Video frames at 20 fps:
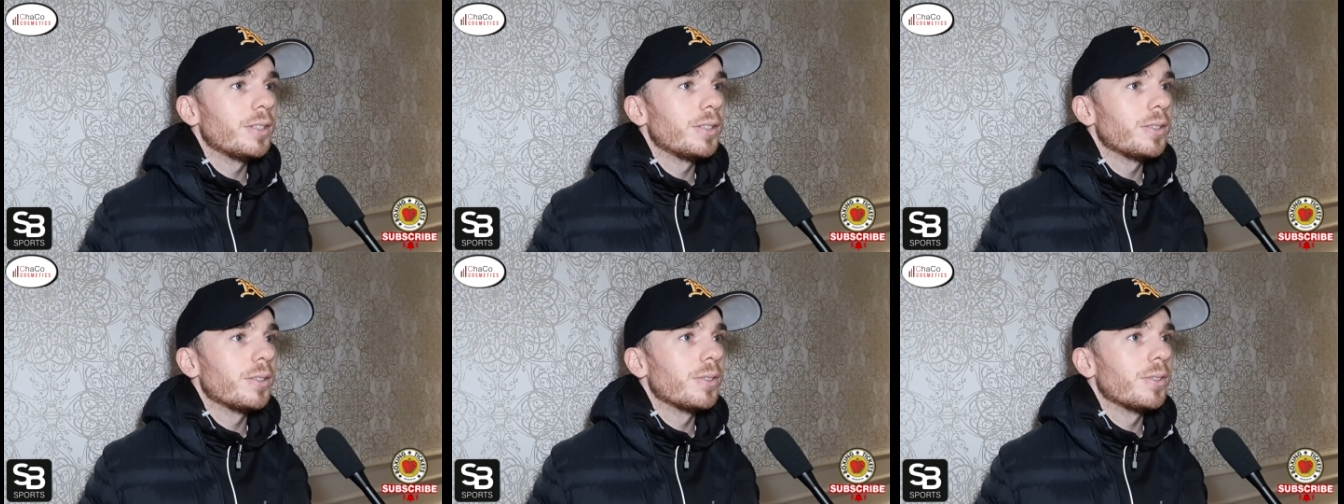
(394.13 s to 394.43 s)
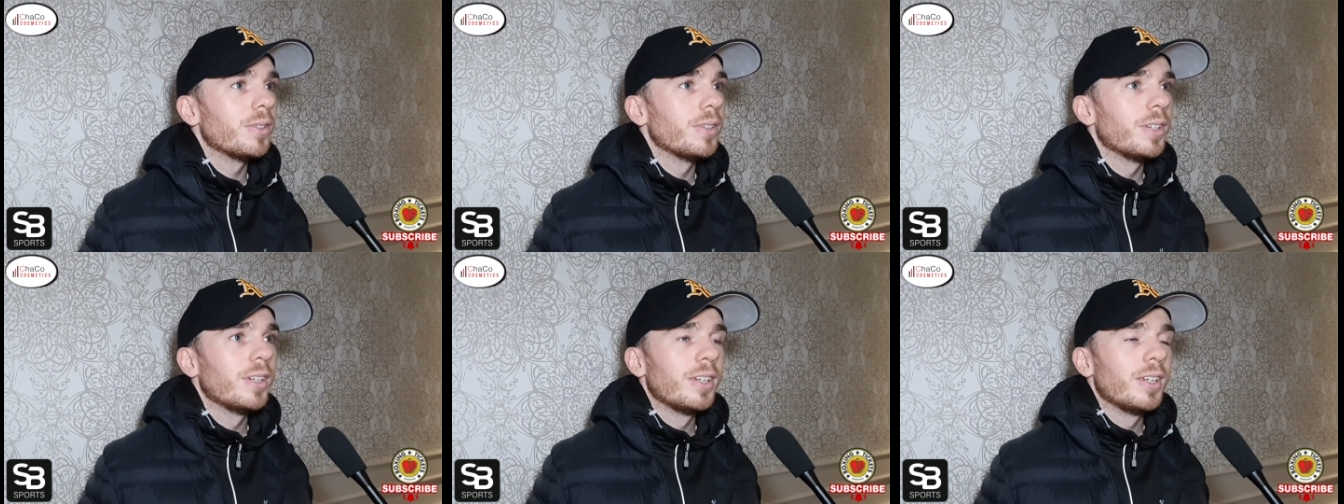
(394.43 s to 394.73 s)
So
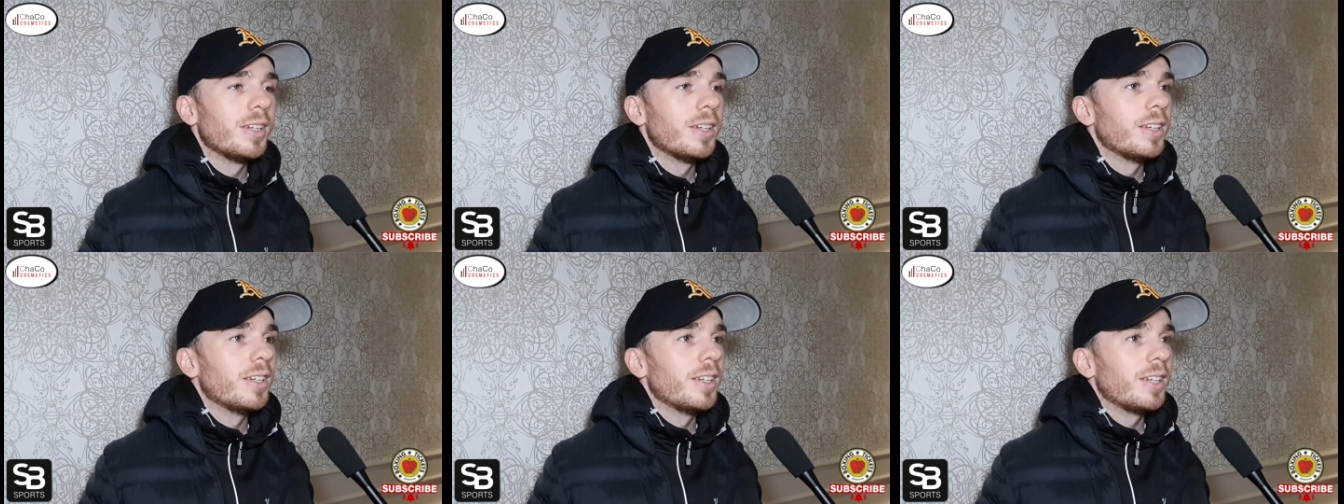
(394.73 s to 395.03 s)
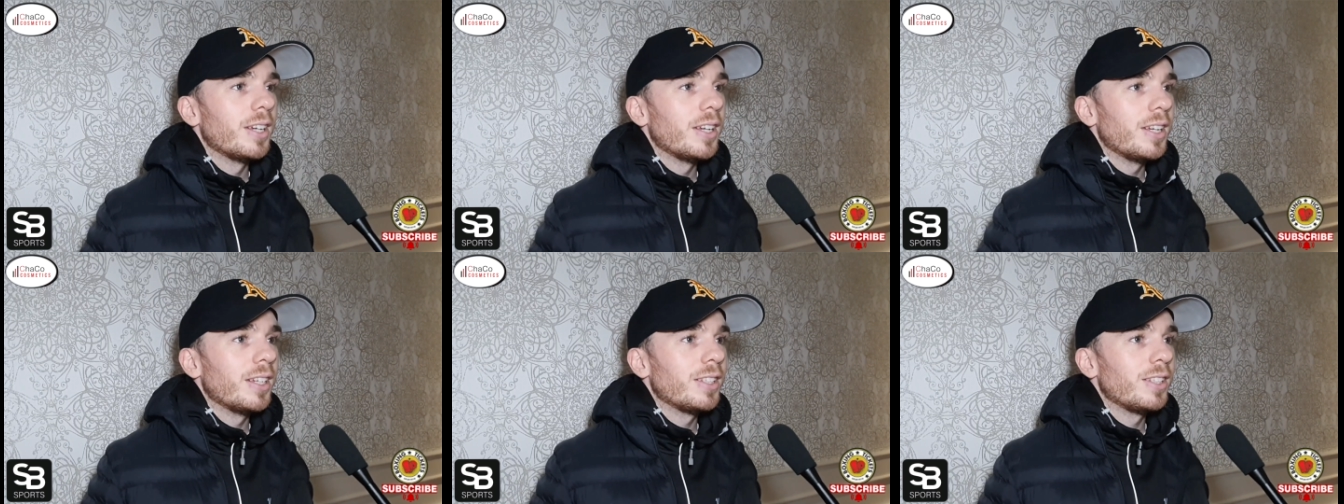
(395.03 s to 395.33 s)

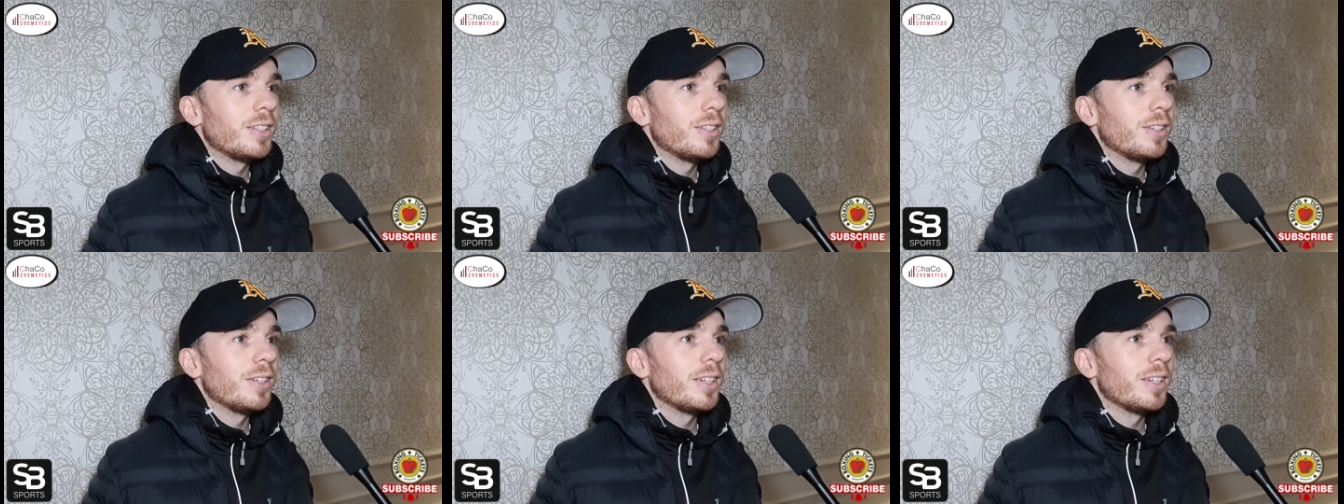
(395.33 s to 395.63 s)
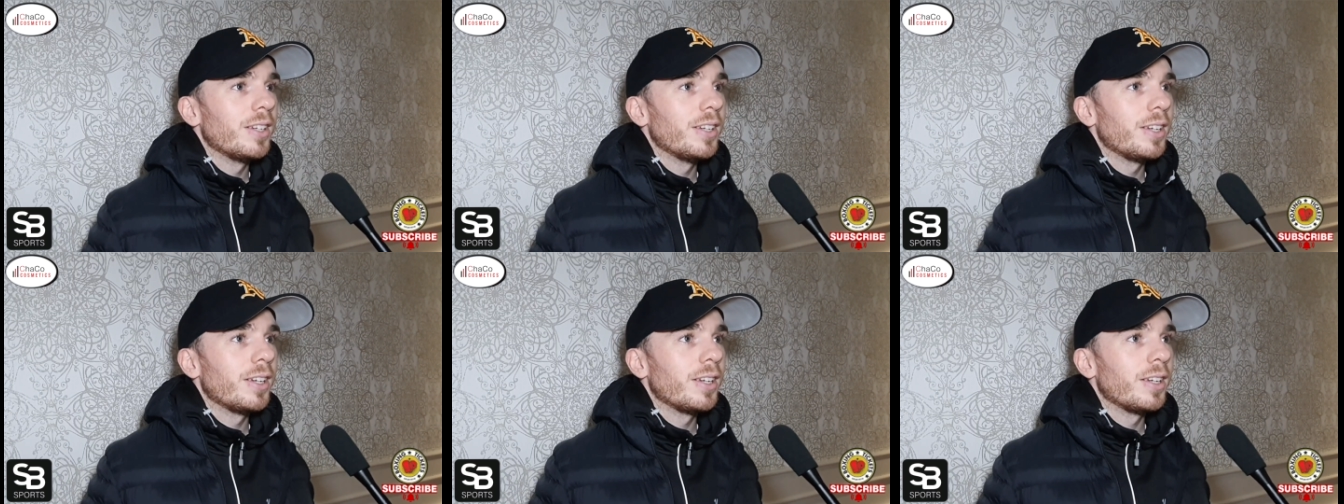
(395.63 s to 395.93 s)
it's looking
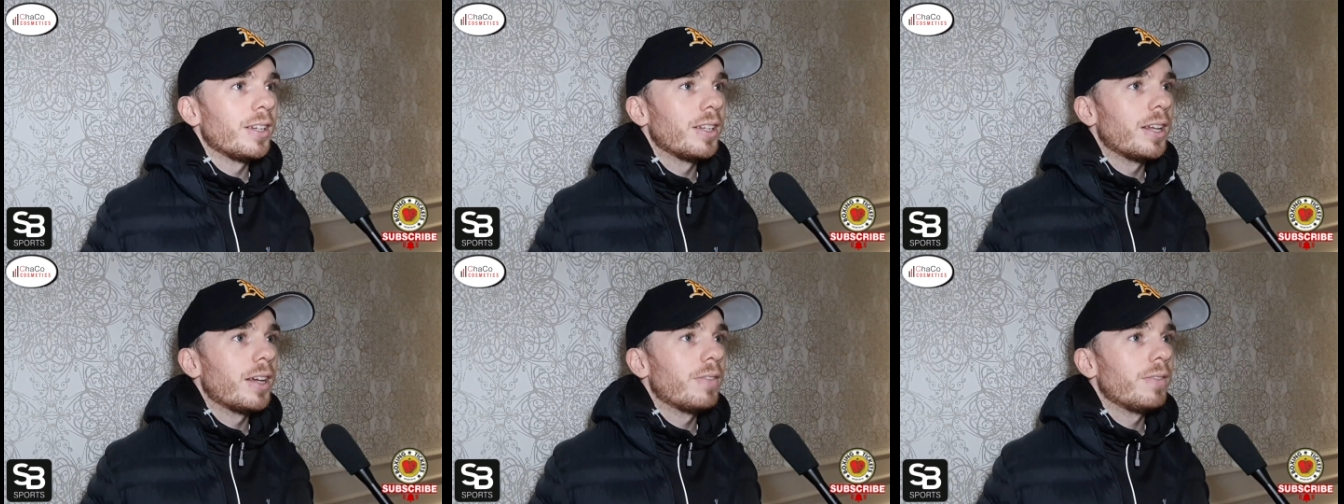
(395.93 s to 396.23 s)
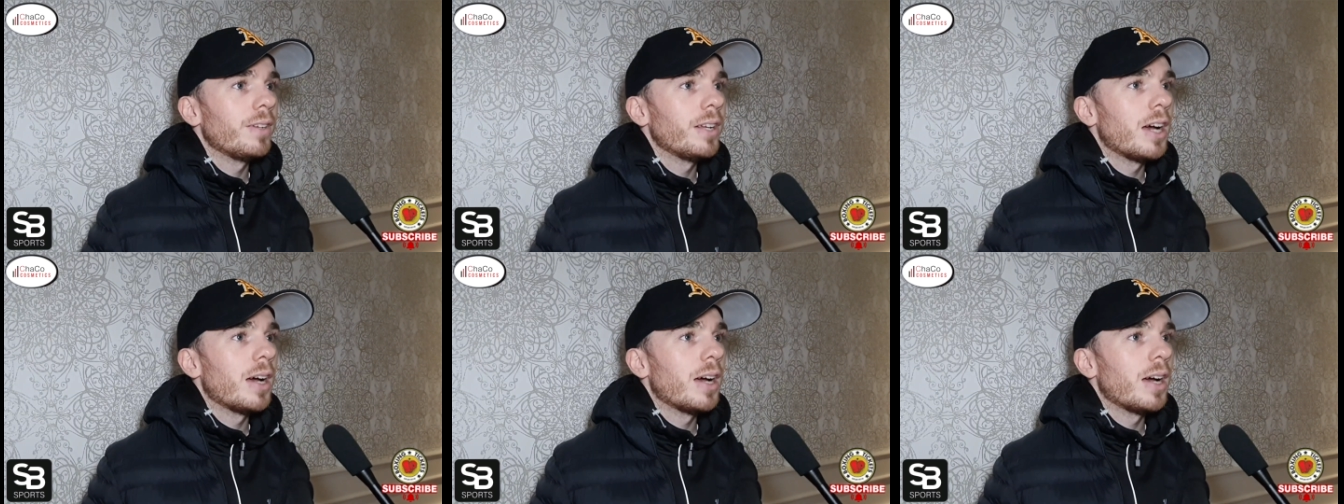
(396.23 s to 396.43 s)
like it can definitely